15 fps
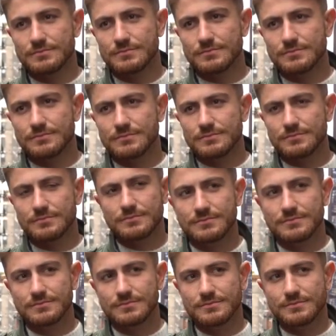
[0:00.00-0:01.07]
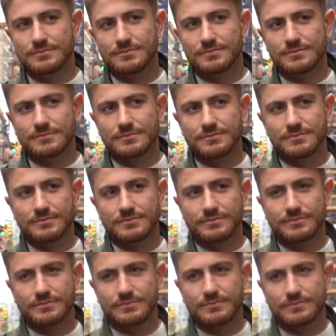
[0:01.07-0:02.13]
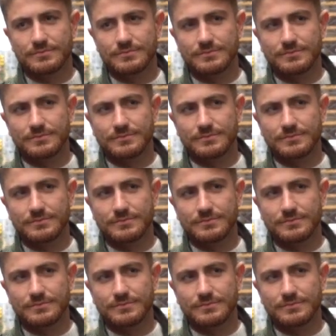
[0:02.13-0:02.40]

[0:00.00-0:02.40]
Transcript: This person isn't speaking.